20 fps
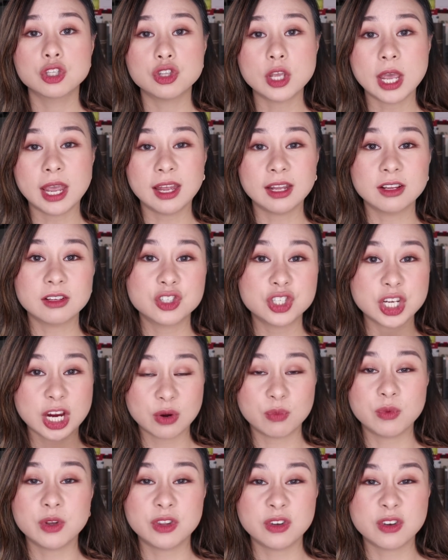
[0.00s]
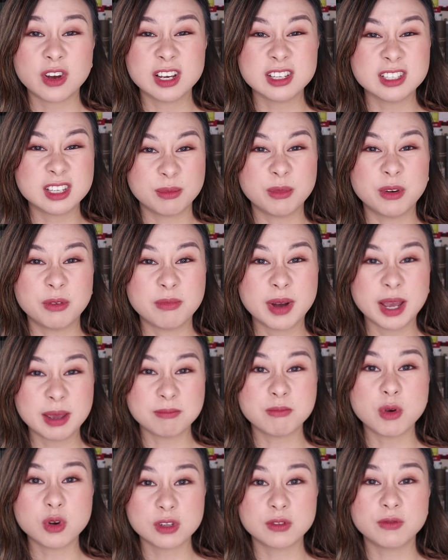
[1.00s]
and sharing with you guys some of my
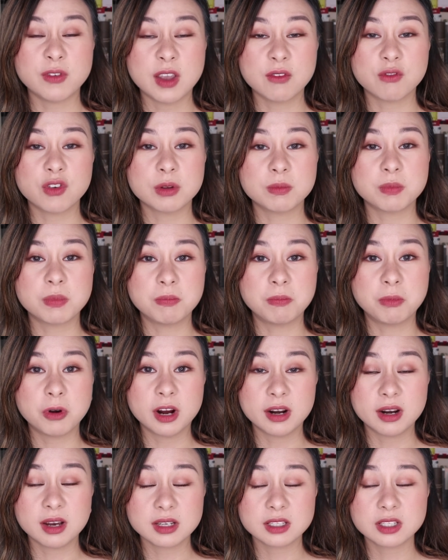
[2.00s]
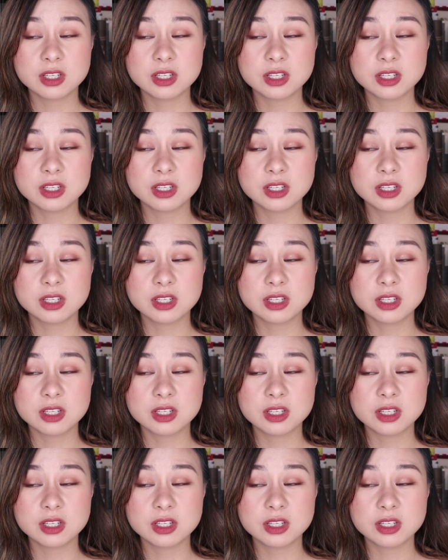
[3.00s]
most favorite product.